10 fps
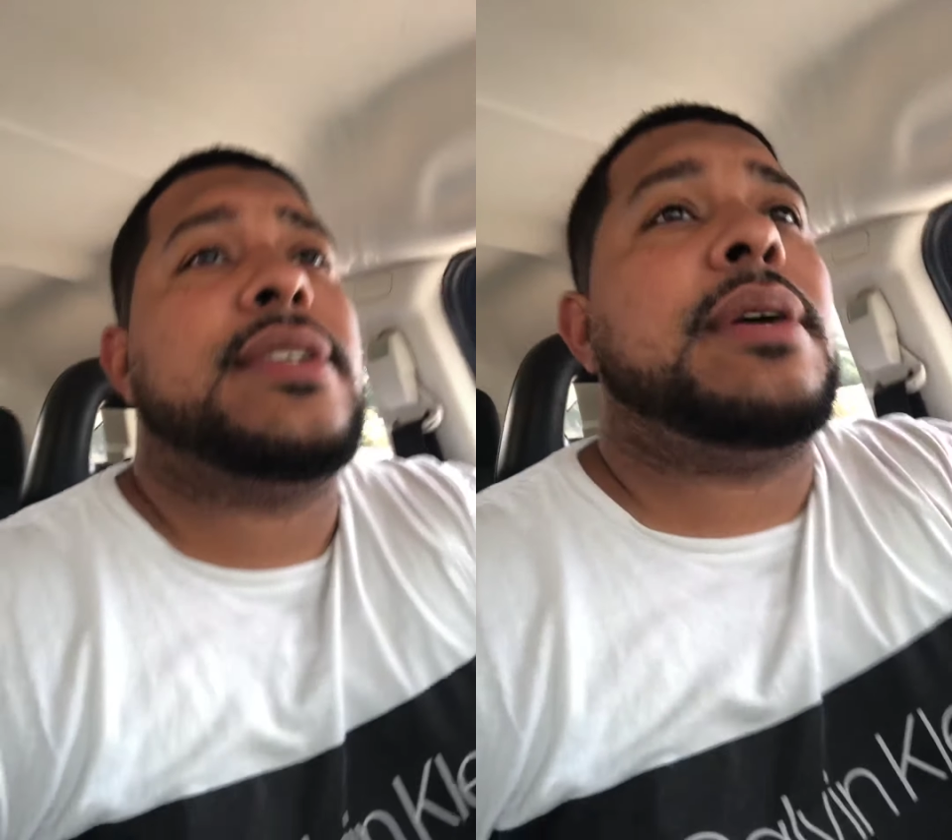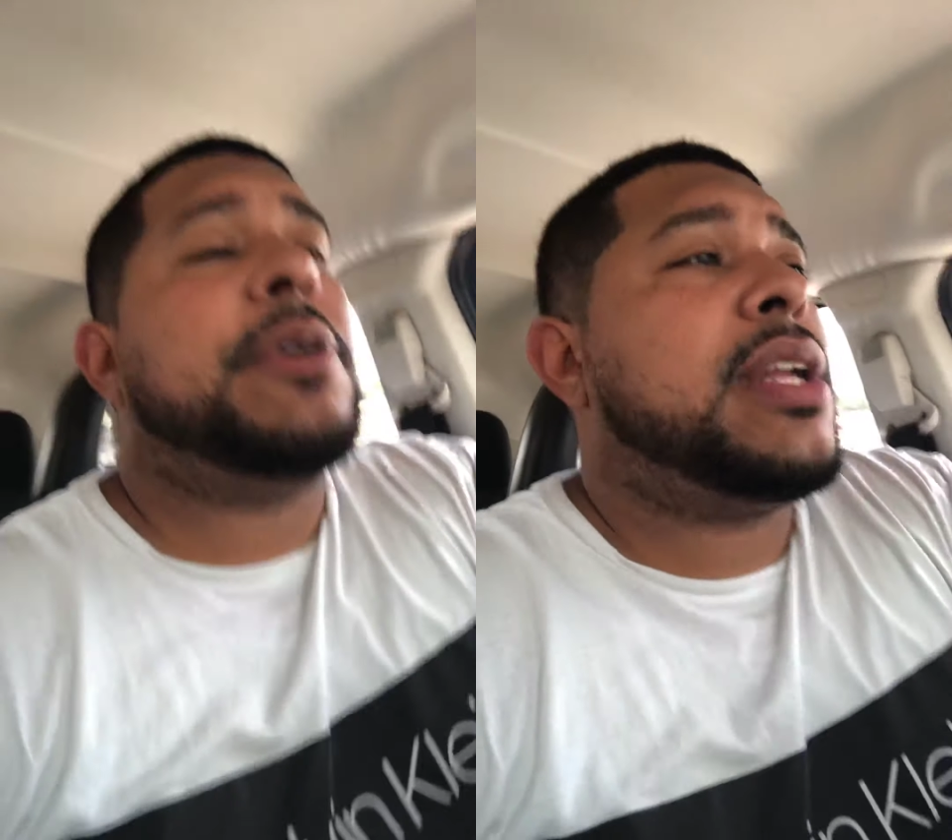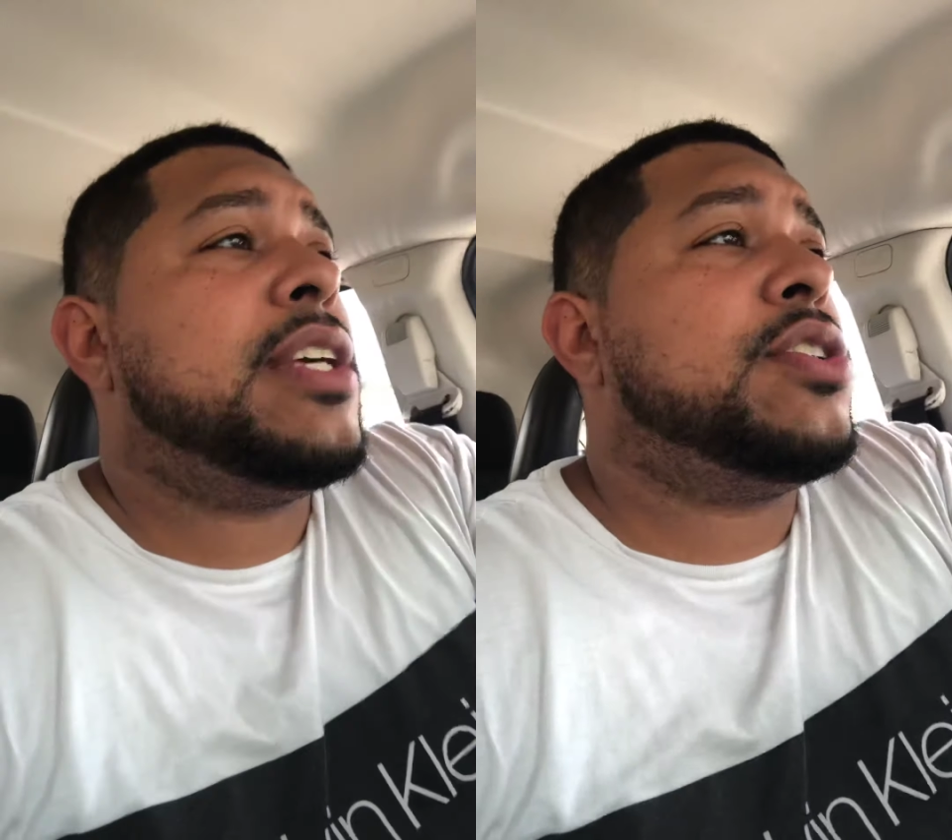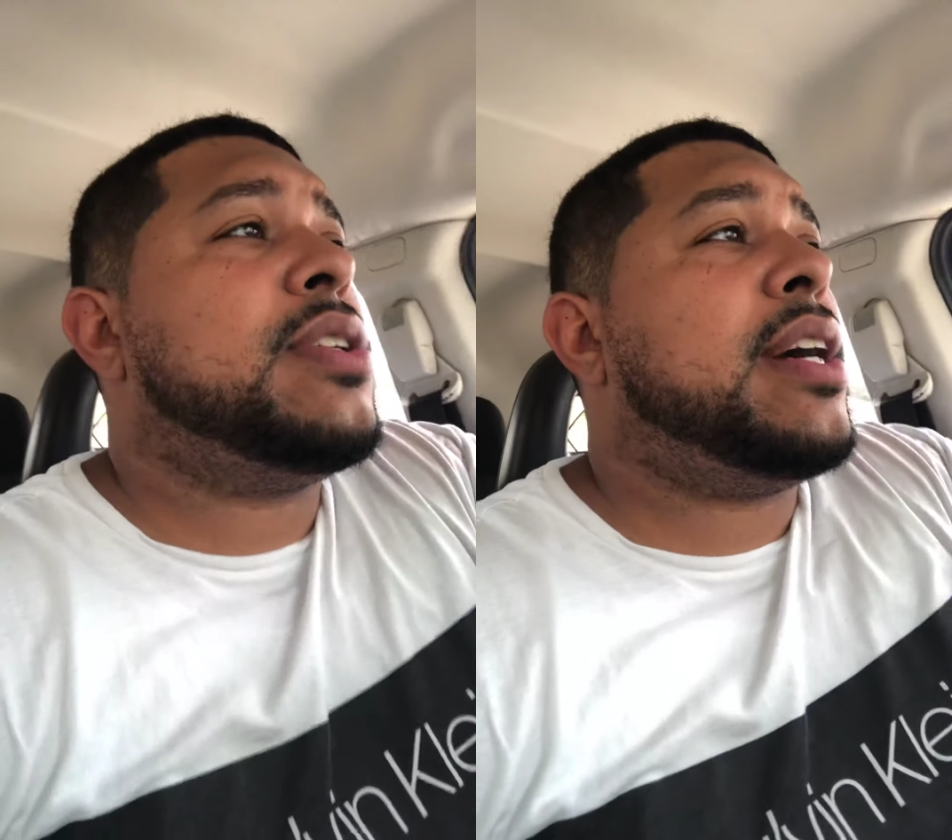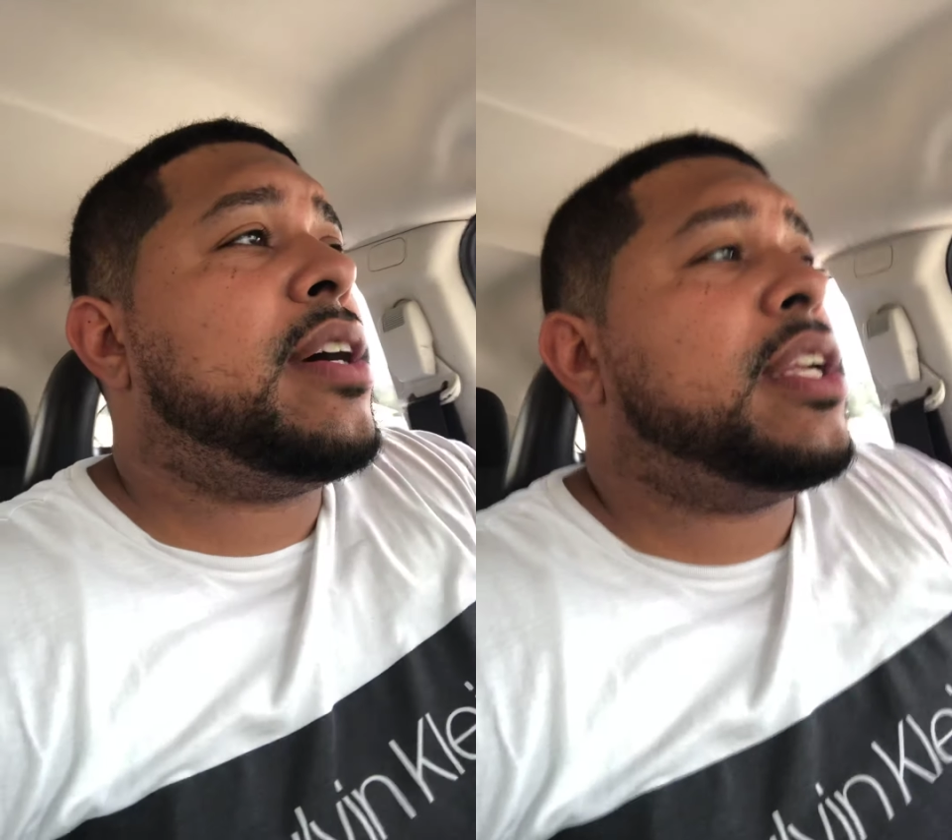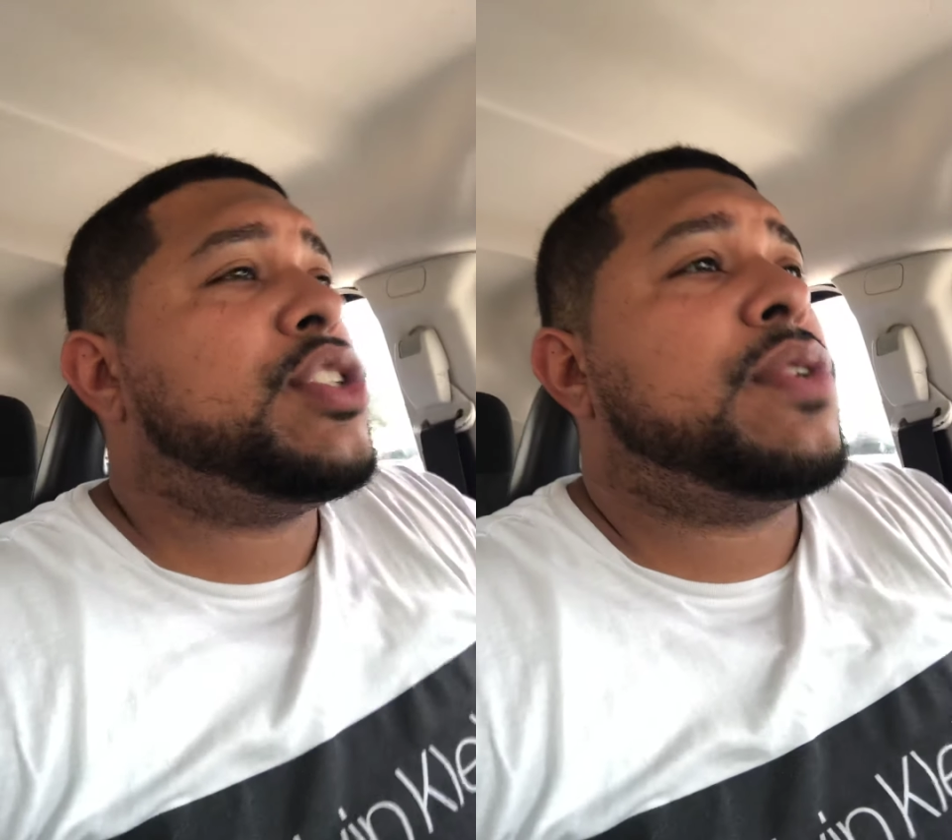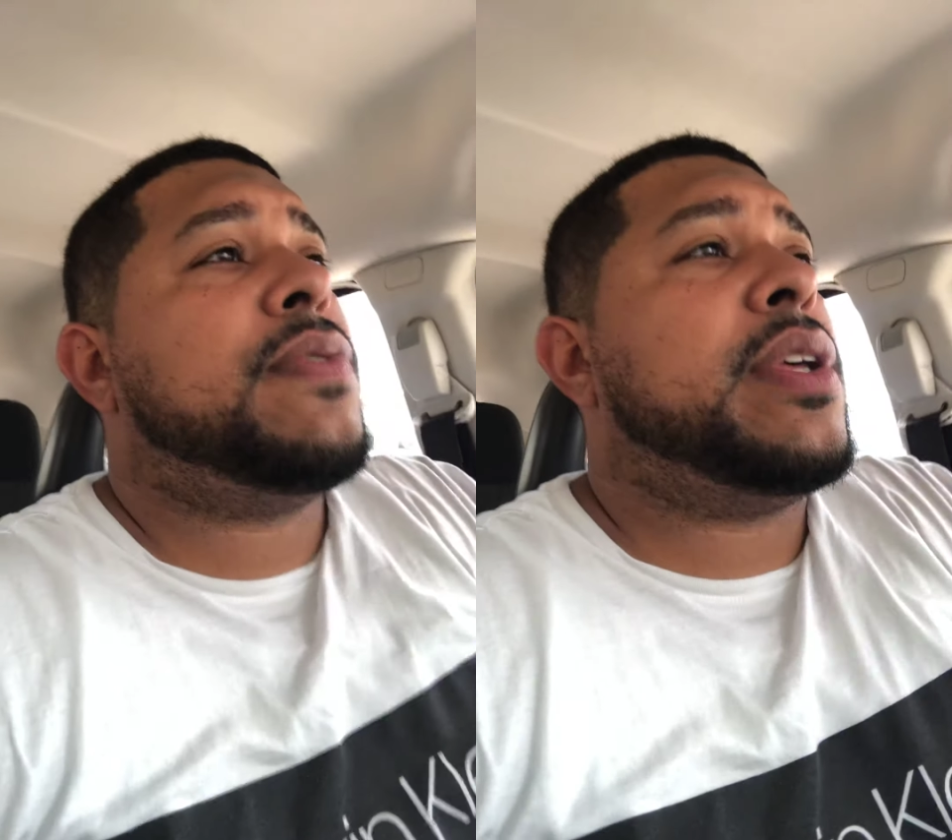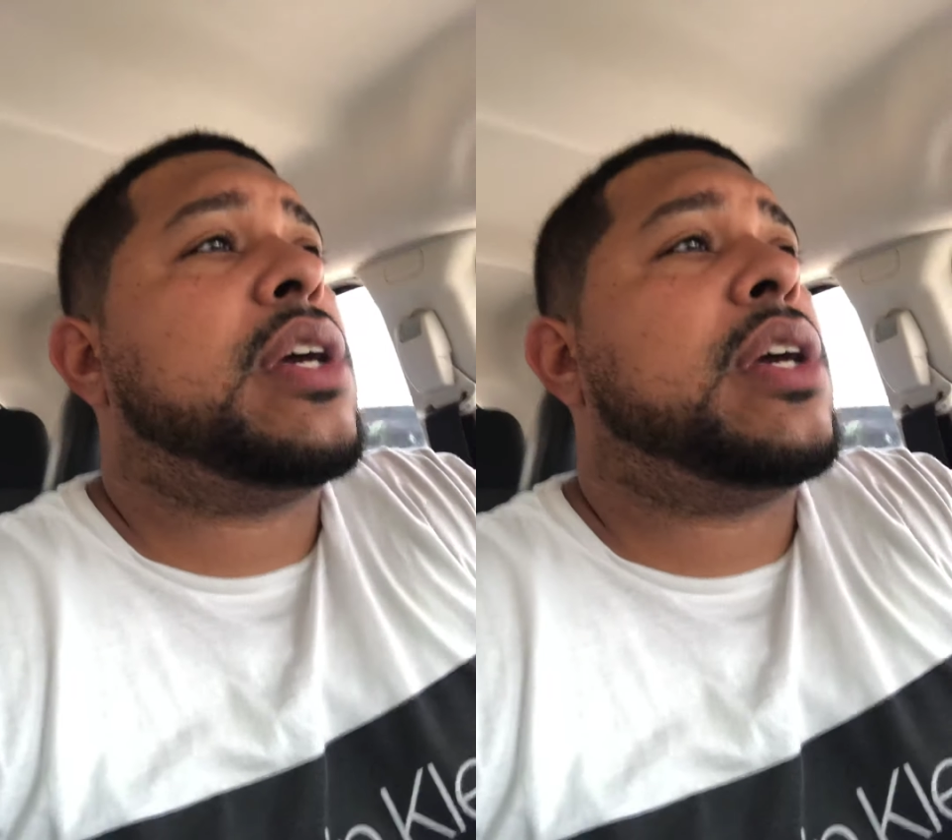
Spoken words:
I mean, unless you're fully